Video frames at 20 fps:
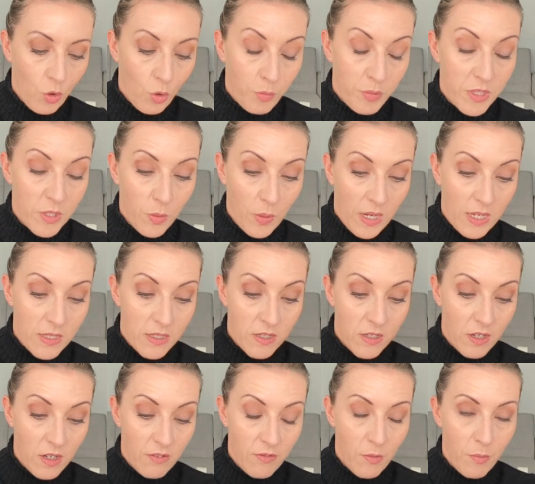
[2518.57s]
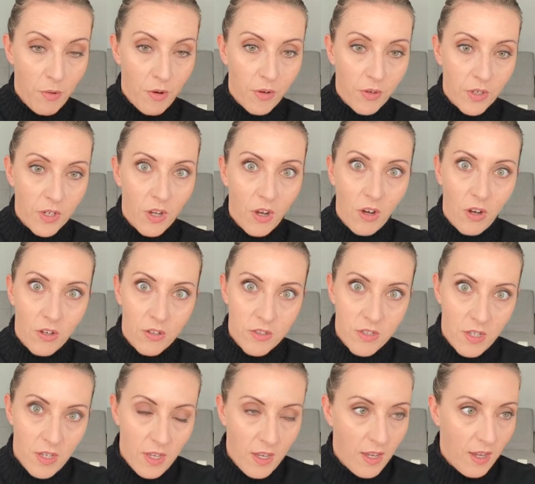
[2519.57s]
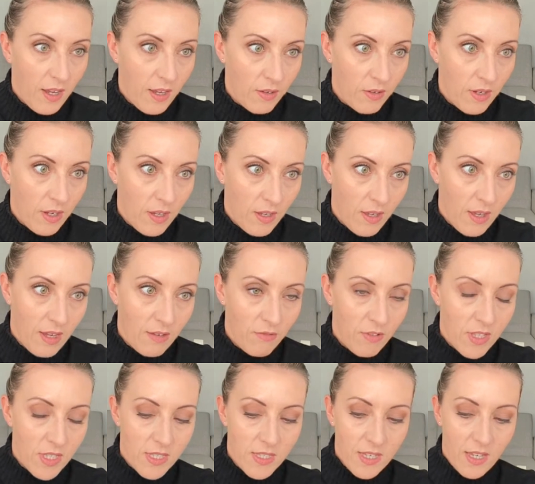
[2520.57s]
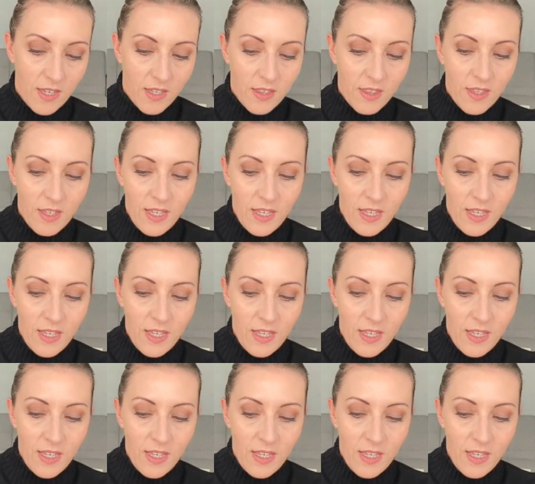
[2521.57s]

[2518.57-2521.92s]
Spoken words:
persuade to die of a broken heart, Henry VI.